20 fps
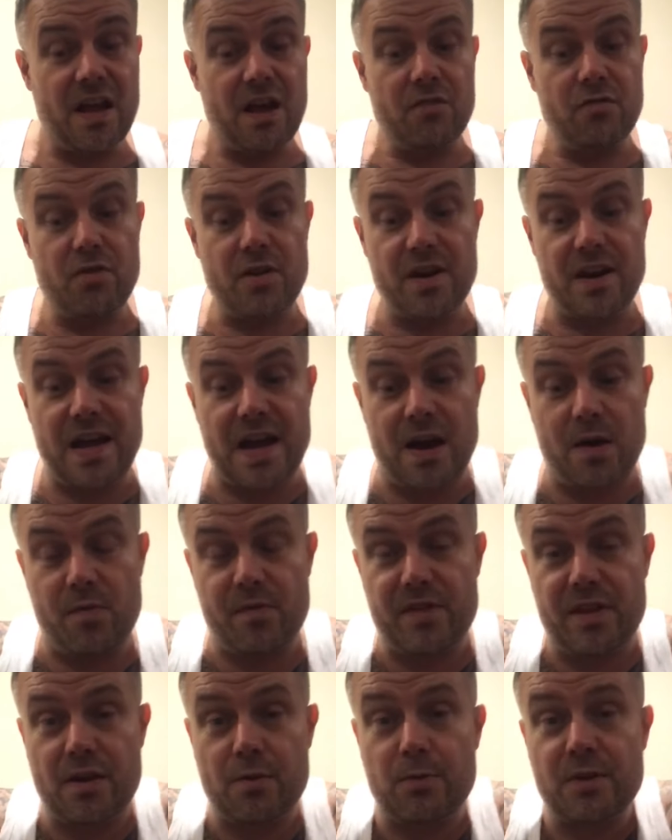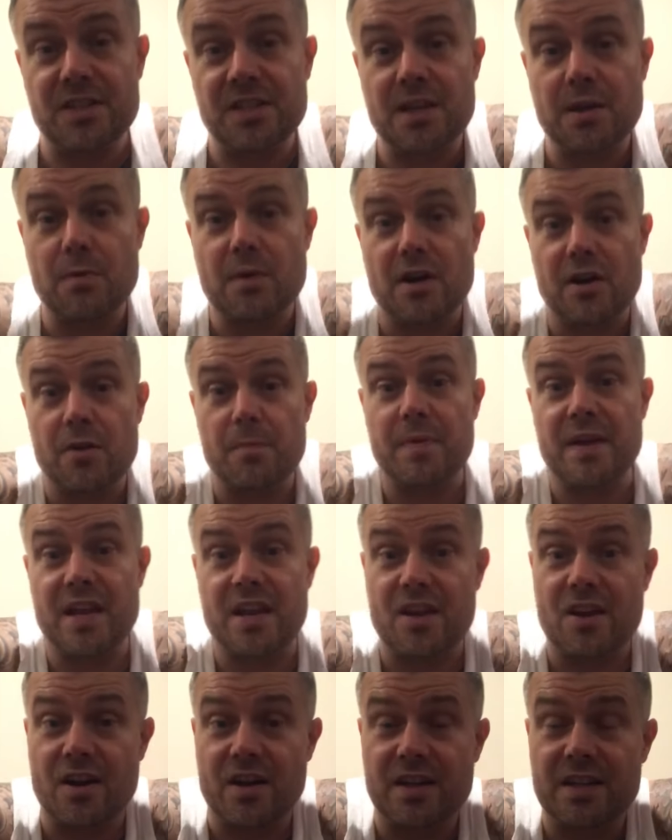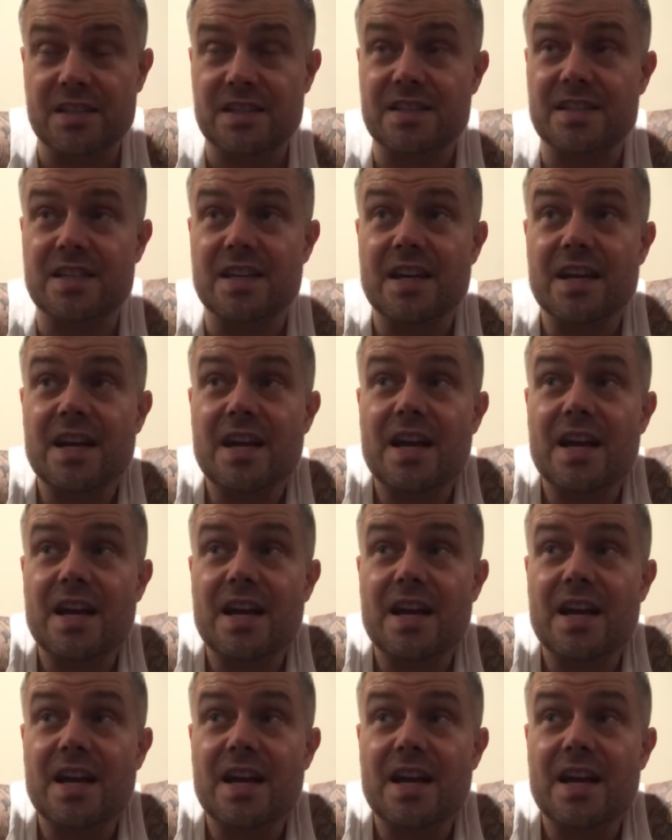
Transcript: renowned in the whisky world of being nice,